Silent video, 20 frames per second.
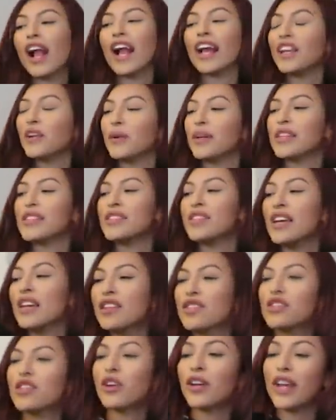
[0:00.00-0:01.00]
Anyways,
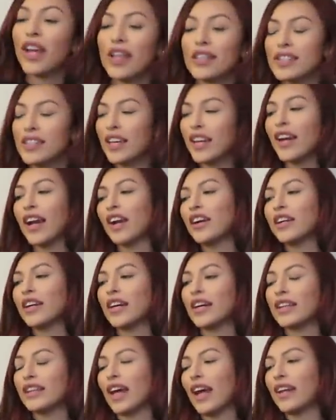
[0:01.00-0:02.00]
so he had to get a
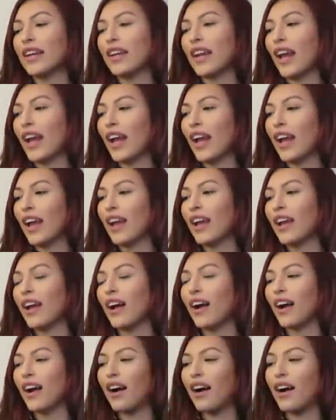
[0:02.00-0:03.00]
haircut that
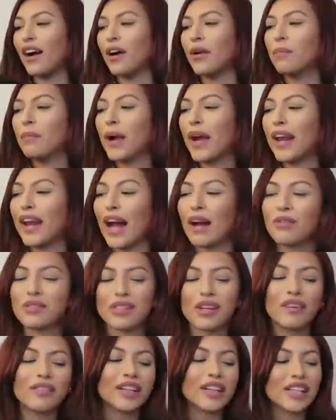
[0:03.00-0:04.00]
day, um, and I
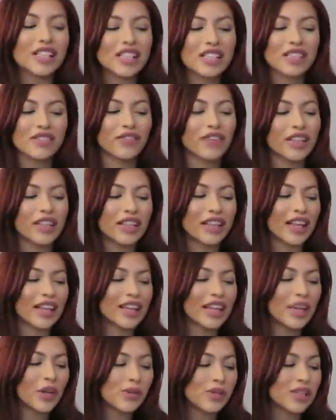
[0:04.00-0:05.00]
was already just feeling
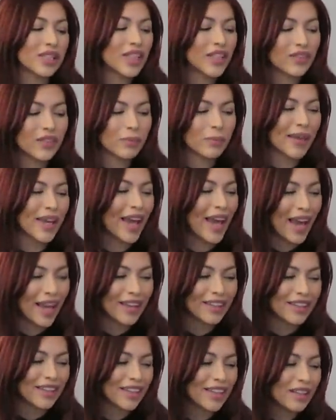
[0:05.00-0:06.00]
like he was leaving me
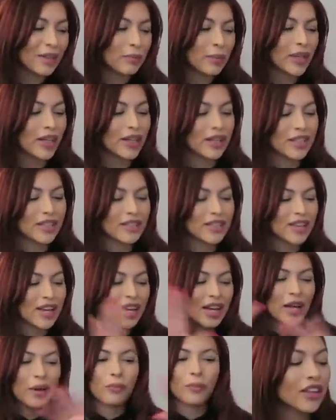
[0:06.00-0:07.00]
hanging because
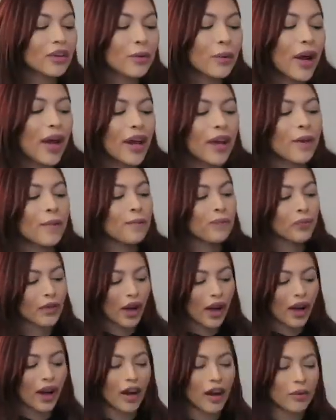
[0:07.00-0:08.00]
either way,
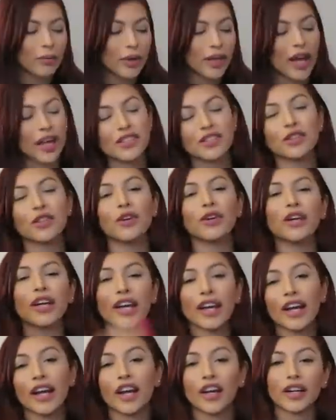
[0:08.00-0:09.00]
um, he had to go
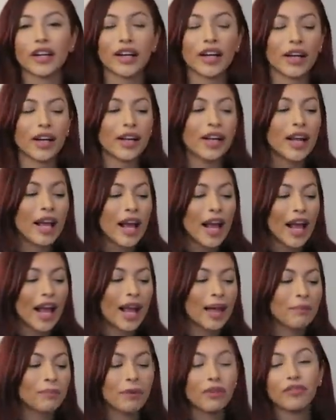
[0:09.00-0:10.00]
get a haircut.
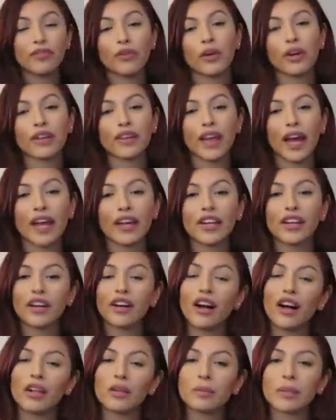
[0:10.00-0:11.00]
And before that, he
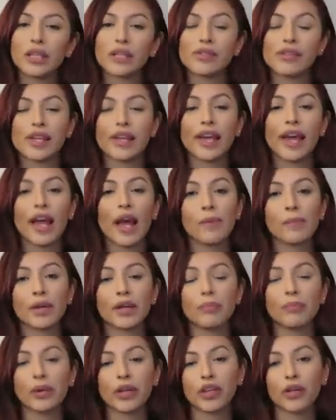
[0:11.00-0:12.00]
called me. He's like, hey, I'm
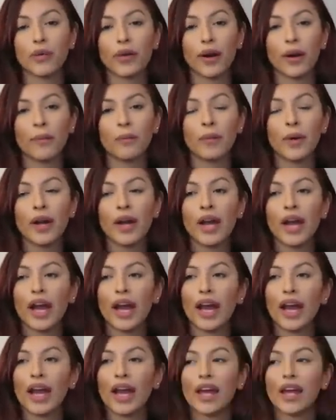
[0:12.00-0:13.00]
going to pick you up,
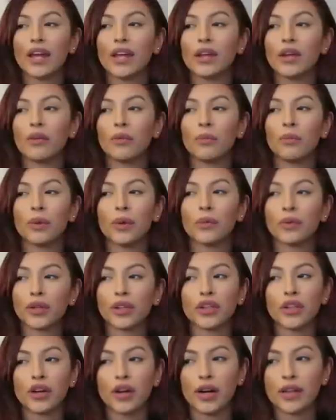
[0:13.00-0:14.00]
and we were
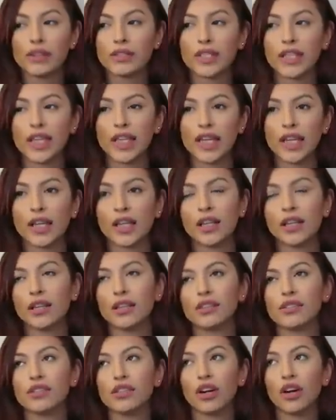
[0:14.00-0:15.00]
going to go out to eat.
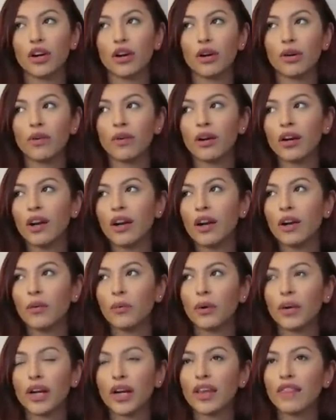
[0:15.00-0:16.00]
So
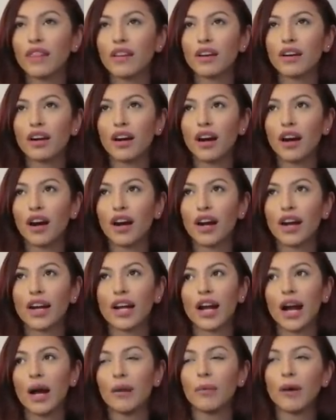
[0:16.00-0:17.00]
we're in the car,
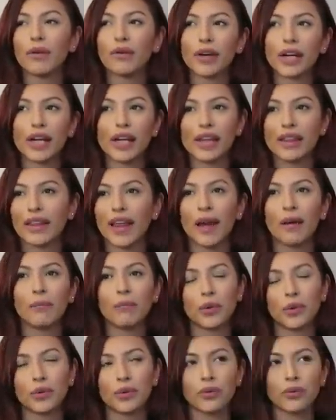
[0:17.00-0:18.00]
and I'm already in
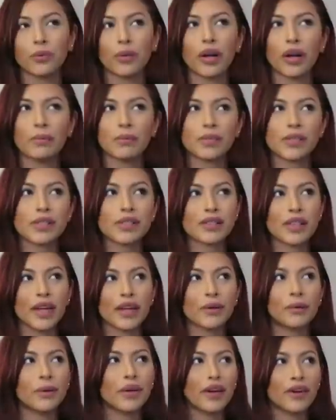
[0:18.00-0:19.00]
that mood where I'm just
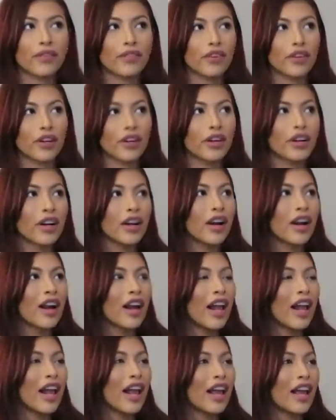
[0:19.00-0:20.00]
like, whatever.
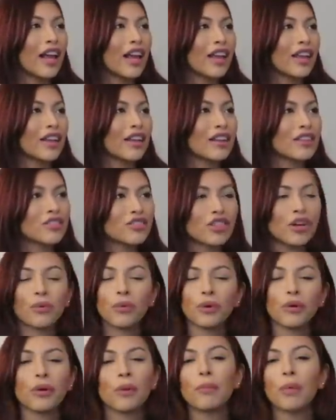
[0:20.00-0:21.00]
And
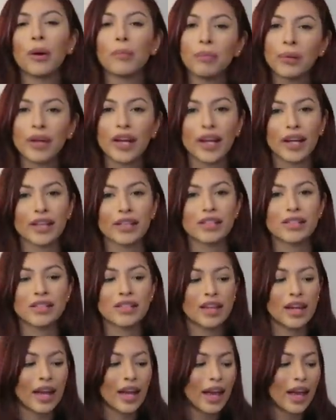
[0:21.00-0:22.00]
so we were bumping heads,
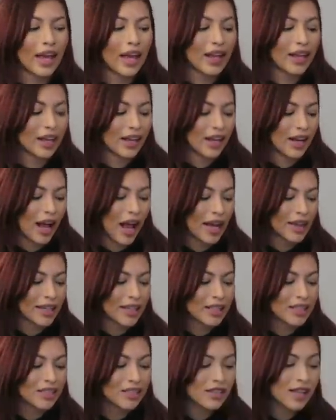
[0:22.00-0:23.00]
and I
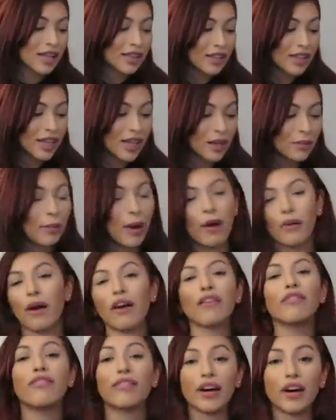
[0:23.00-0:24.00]
get to telling him how
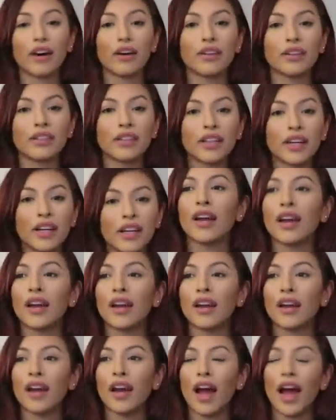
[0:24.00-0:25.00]
I felt
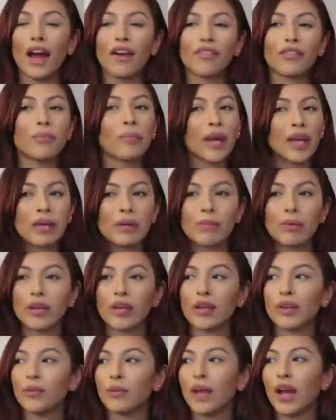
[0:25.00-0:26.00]
have the
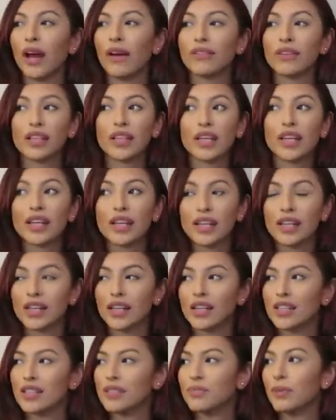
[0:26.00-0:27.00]
baby, we have the
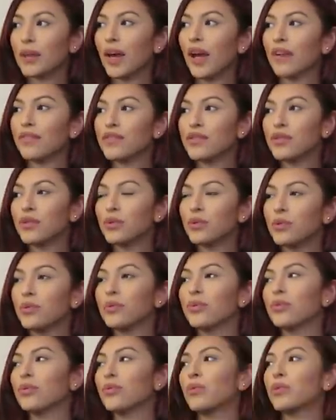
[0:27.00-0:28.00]
kids, we have to
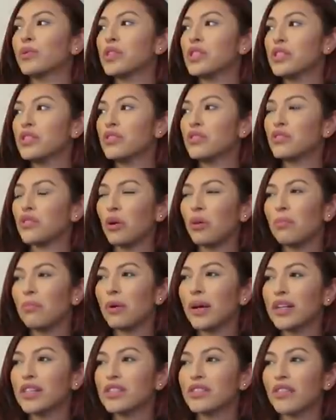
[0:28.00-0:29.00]
do just so
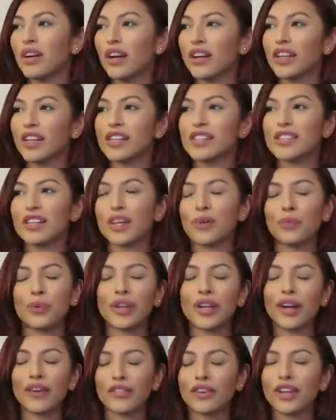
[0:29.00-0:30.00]
much around here. It's like
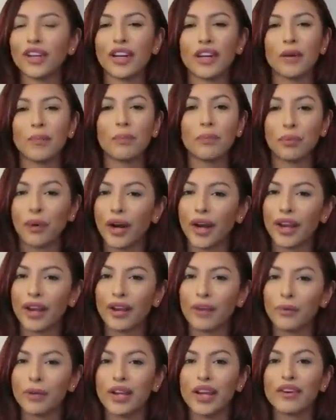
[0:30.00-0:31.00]
we never get a
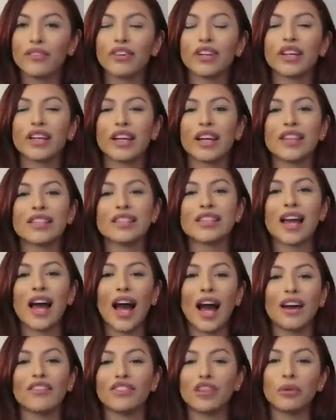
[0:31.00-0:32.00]
break. We never get to
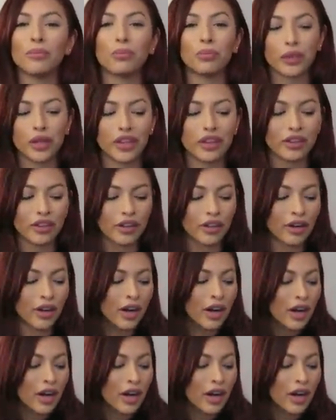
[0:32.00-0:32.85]
have a breather.